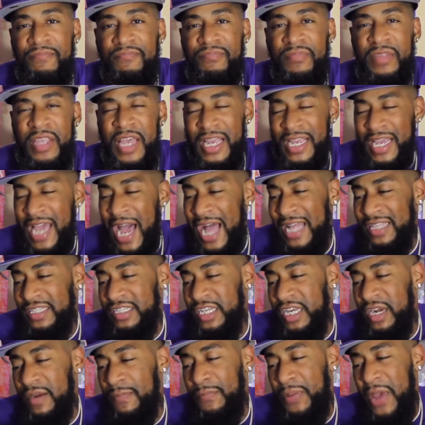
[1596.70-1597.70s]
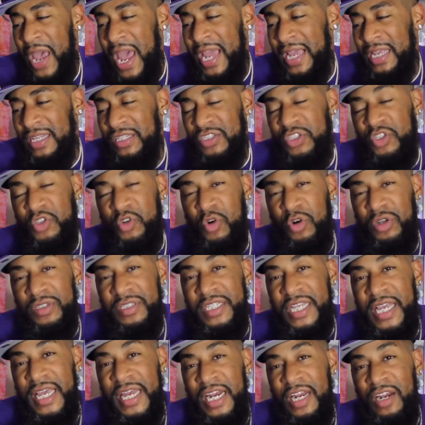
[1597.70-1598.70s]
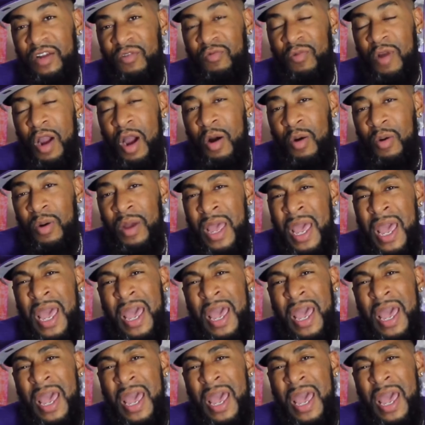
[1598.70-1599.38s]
And got to the paint and scored 10 in a row.